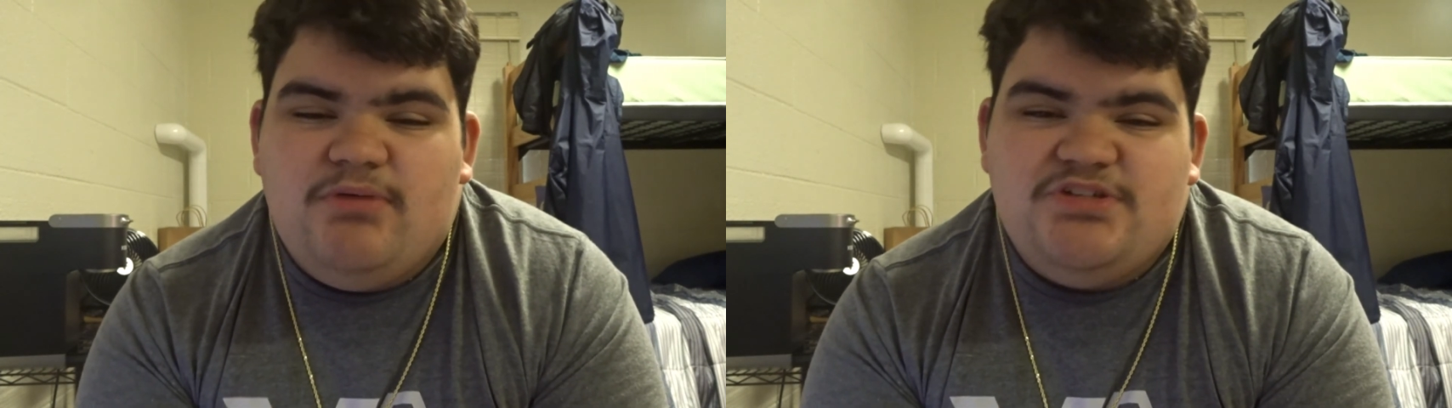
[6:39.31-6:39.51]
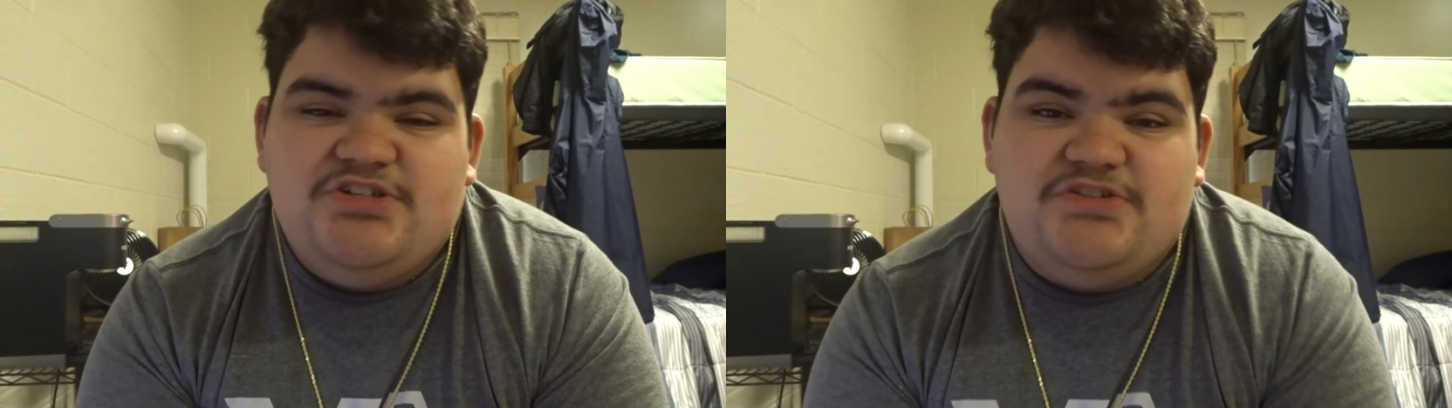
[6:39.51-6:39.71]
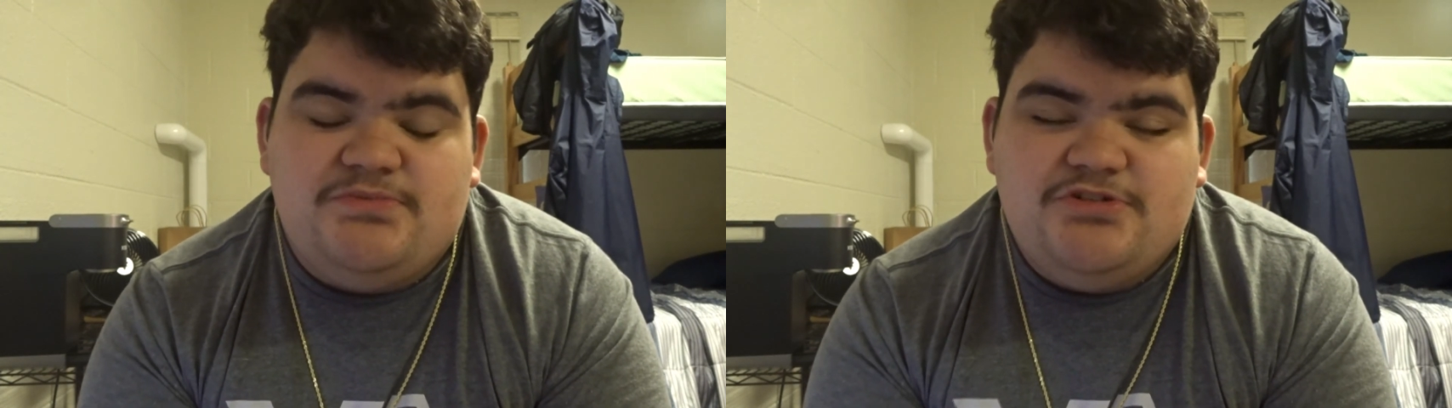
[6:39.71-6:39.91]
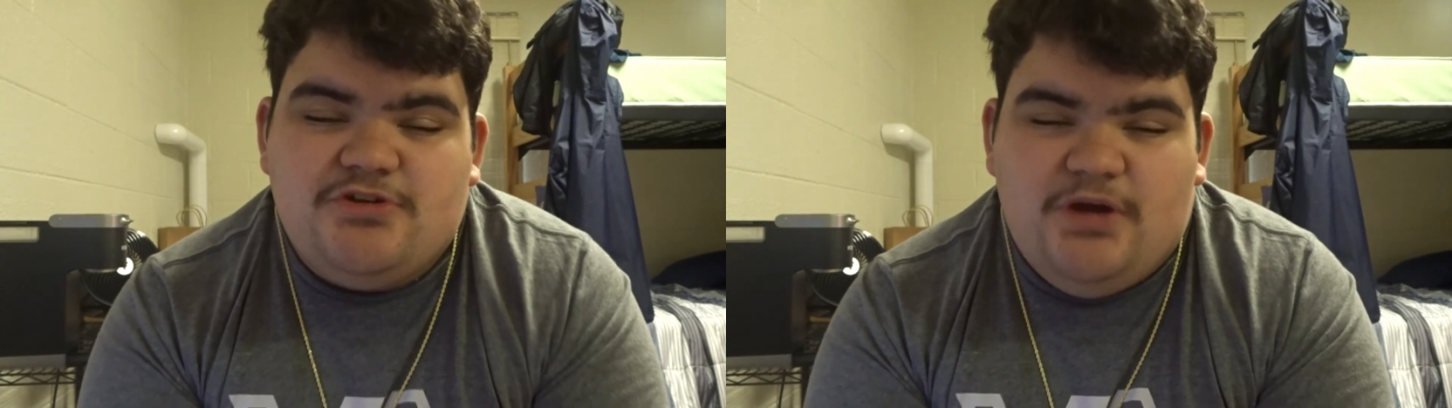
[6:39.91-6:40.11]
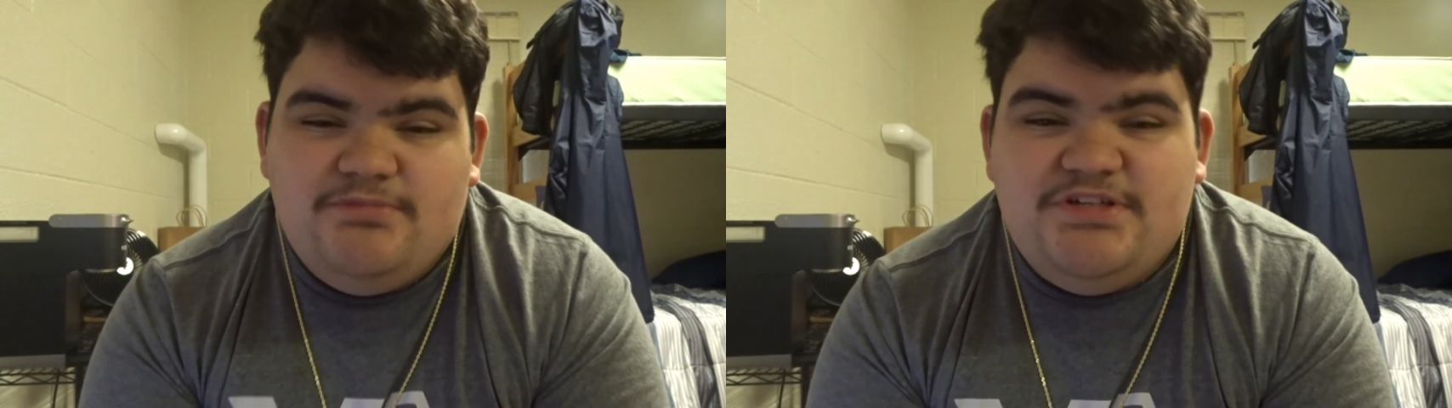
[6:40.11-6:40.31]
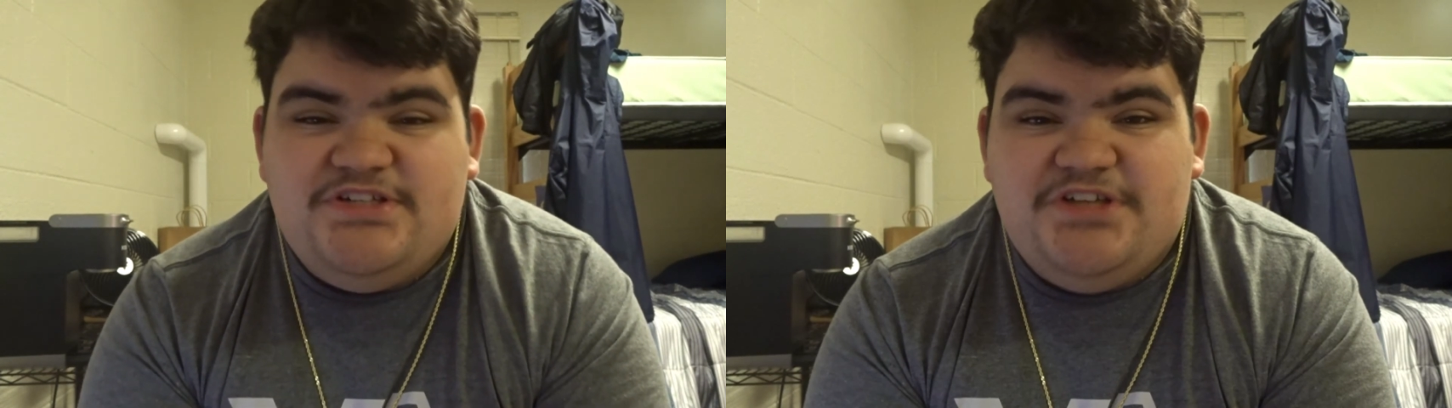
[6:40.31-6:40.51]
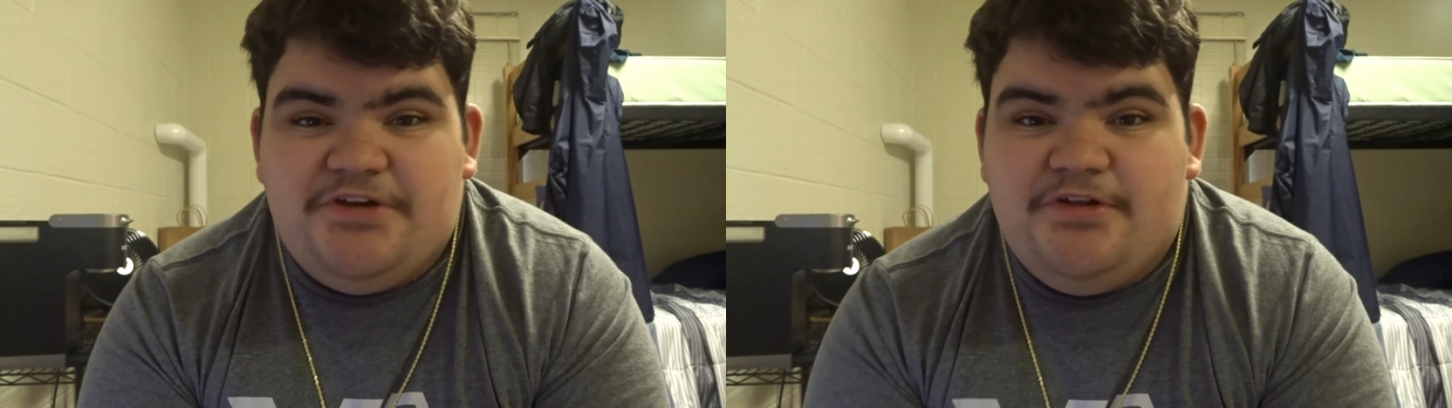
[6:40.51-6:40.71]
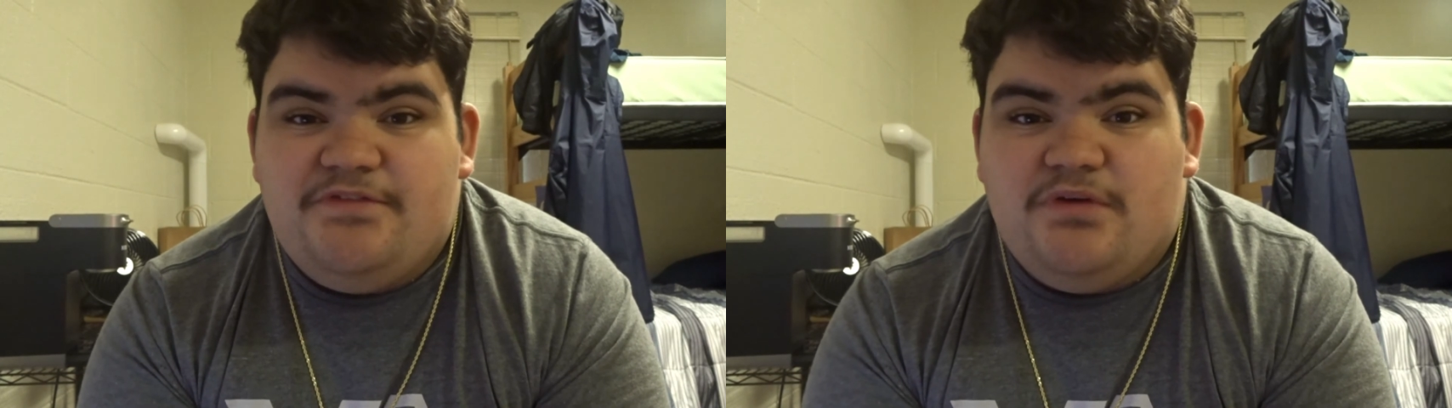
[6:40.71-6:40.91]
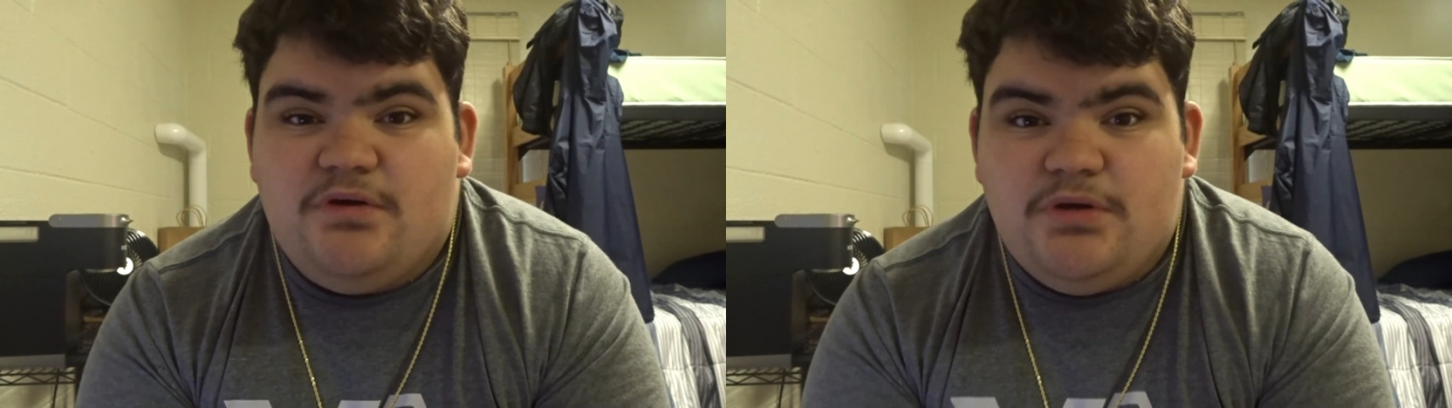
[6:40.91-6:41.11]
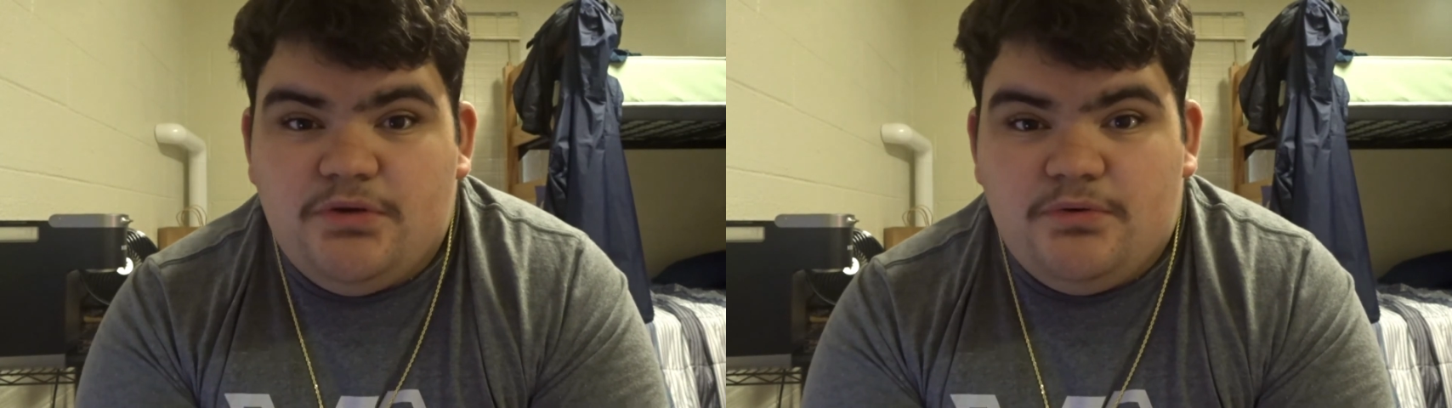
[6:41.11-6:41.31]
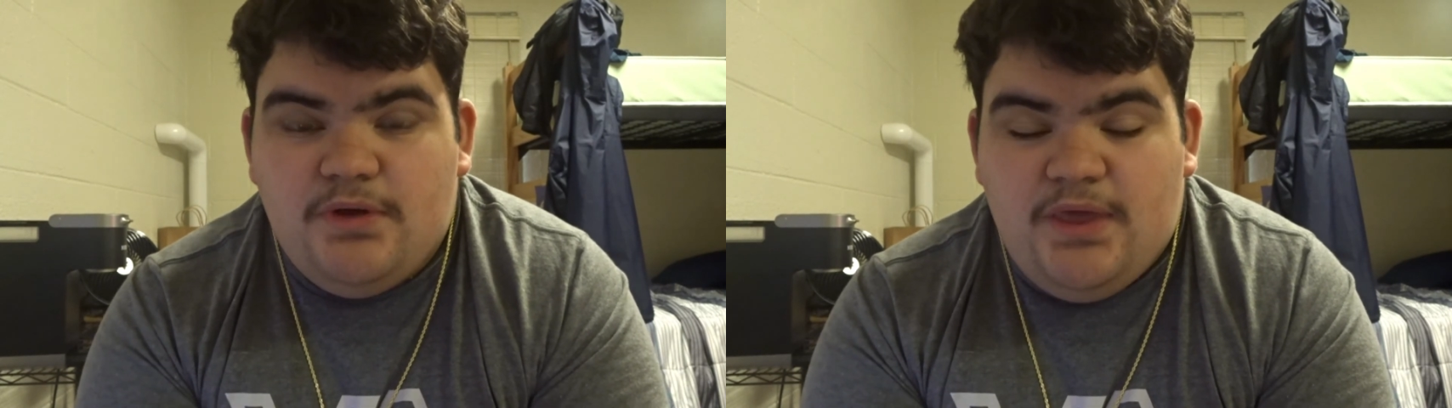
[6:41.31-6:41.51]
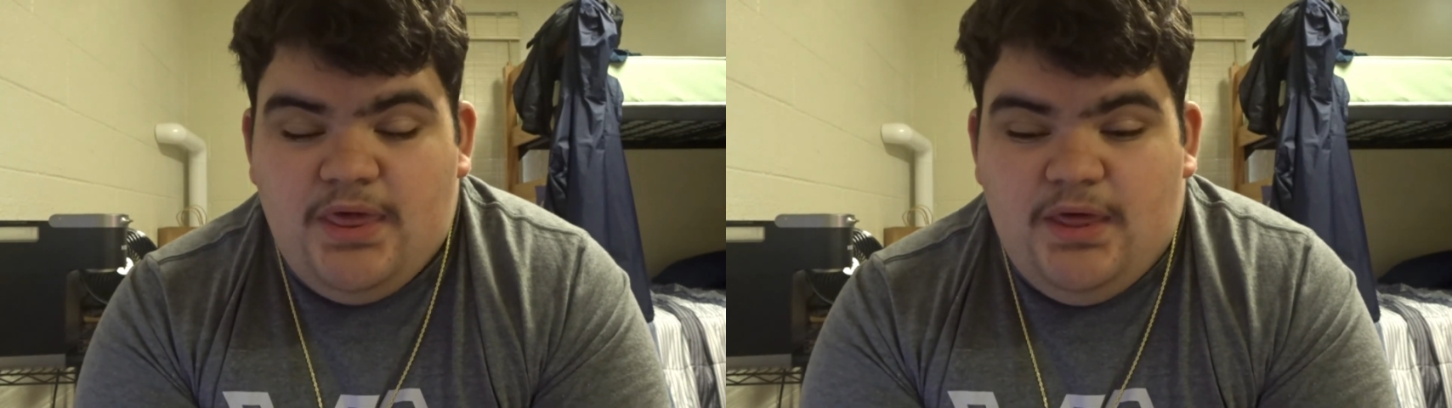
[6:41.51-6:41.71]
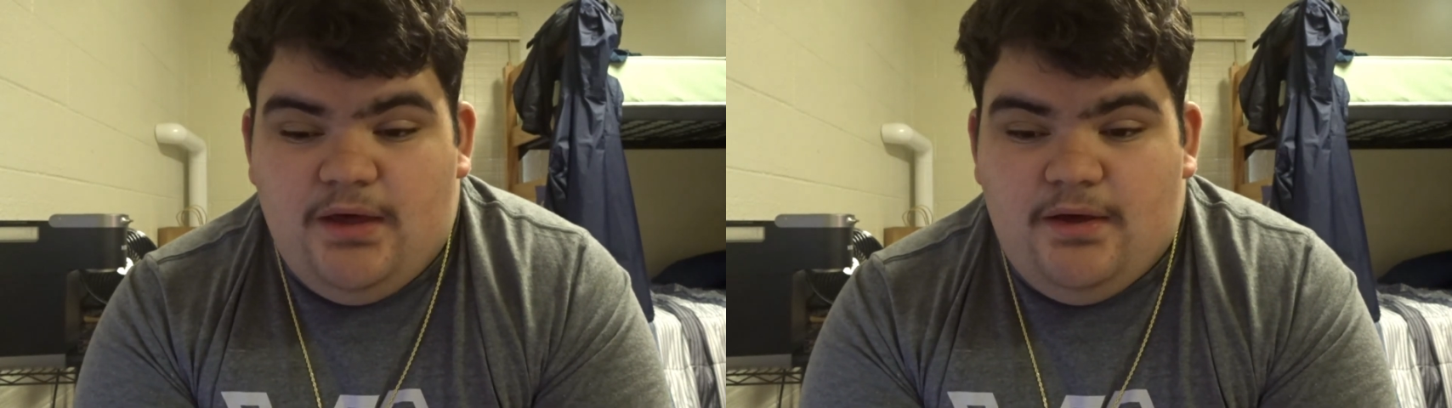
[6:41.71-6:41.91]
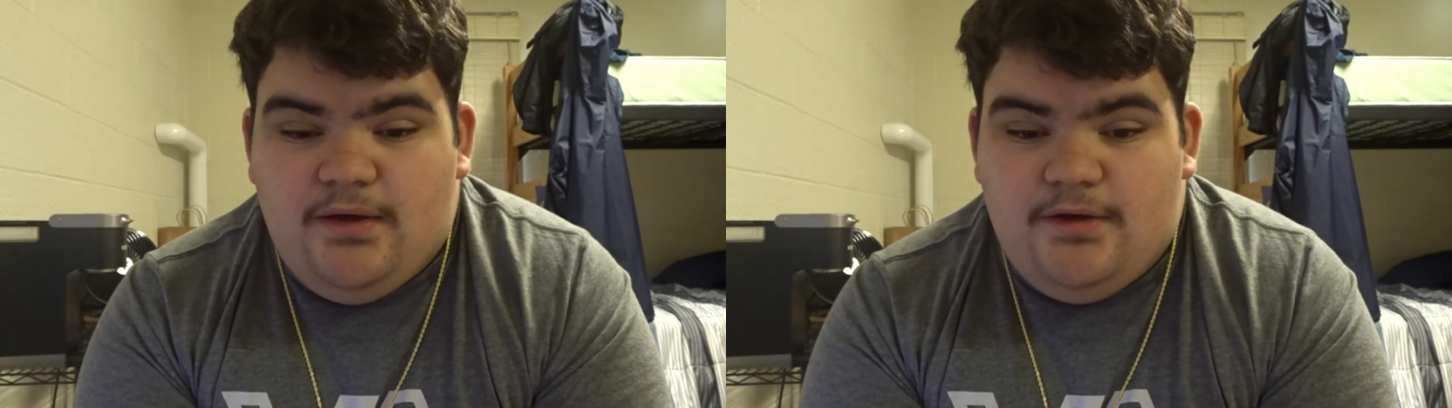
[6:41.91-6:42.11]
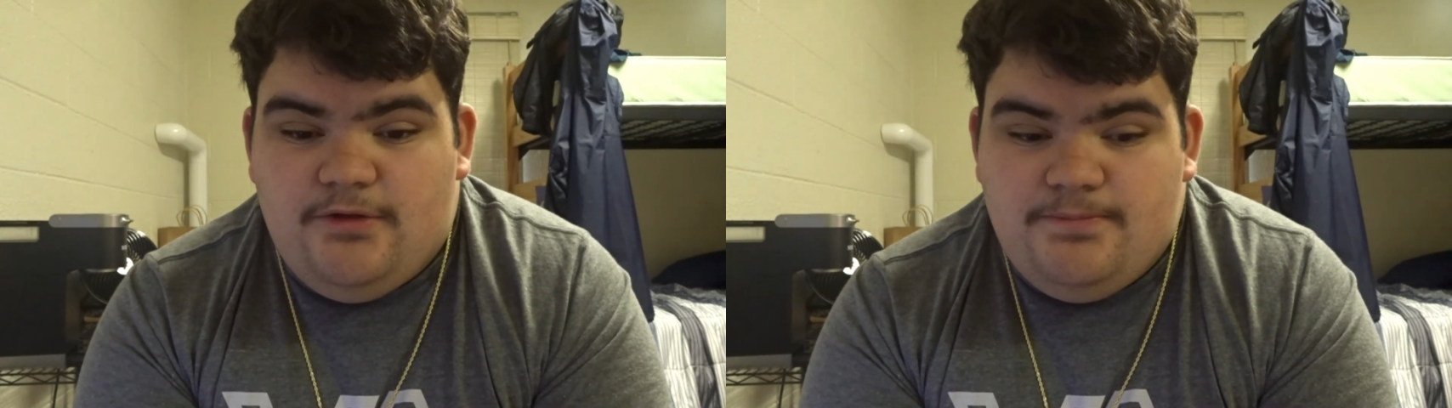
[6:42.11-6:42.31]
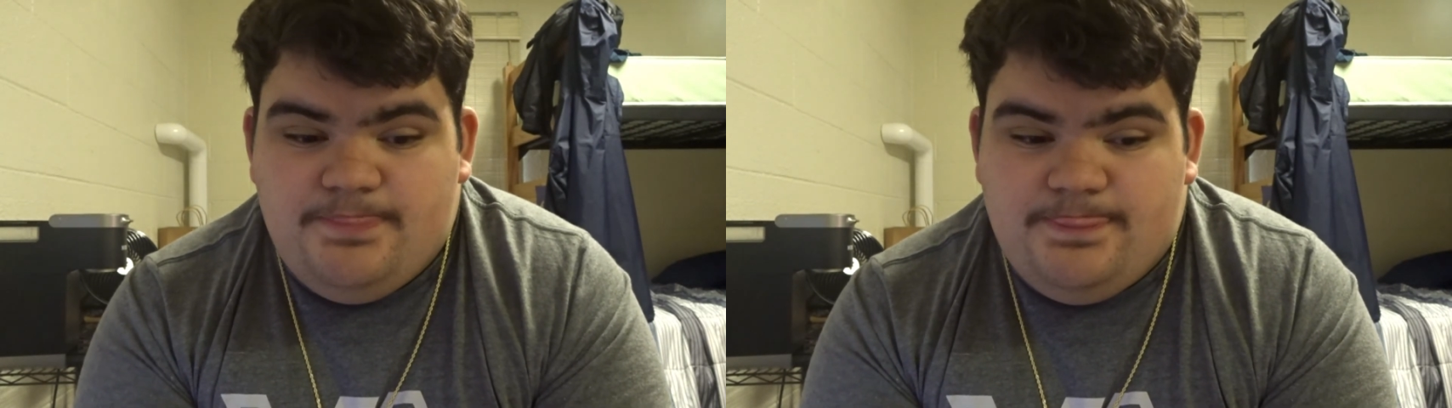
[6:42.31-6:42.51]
Make sure you subscribe to the channel if you're new. Uh,